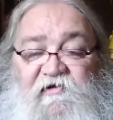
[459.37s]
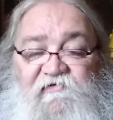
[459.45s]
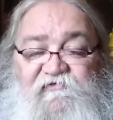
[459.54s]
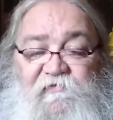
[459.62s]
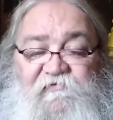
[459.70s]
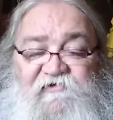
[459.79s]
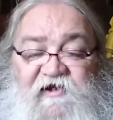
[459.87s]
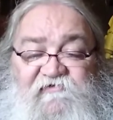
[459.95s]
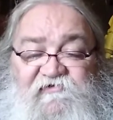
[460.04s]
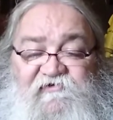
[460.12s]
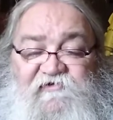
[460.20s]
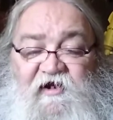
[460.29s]
know some
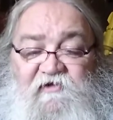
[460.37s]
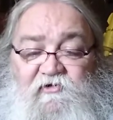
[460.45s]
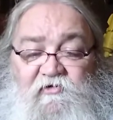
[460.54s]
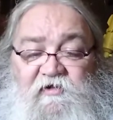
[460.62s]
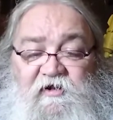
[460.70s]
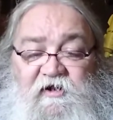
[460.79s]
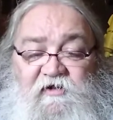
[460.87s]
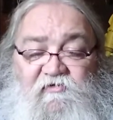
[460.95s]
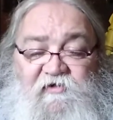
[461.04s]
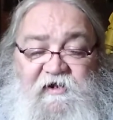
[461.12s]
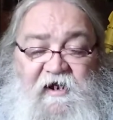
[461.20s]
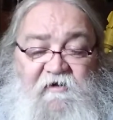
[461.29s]
states it's not totally legal
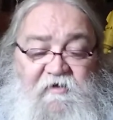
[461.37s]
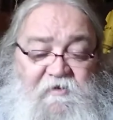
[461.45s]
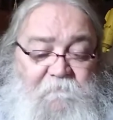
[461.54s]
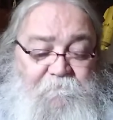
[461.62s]
to carry.